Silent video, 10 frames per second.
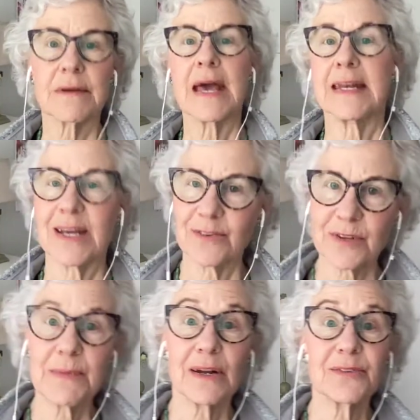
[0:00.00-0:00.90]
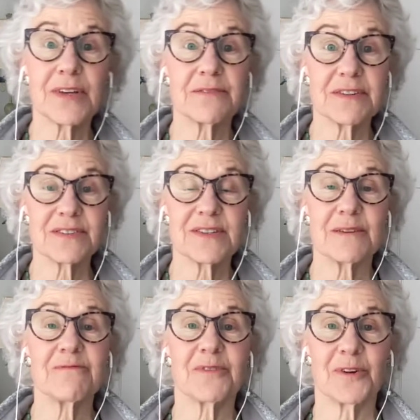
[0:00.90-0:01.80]
And here's a mental toughness
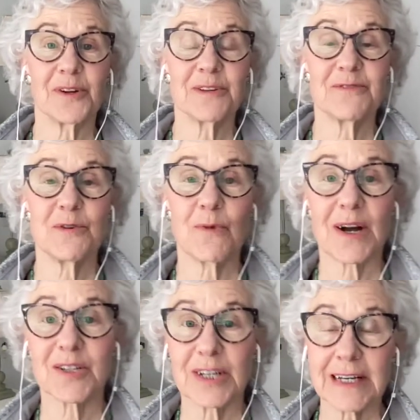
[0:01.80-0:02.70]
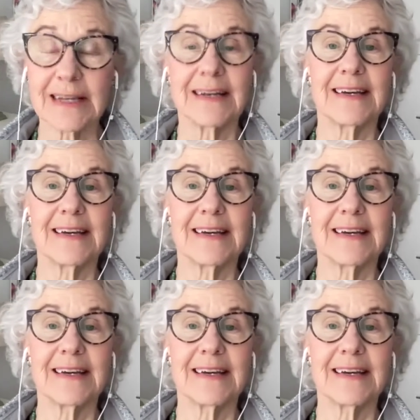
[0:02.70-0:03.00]
tip for all of you watching,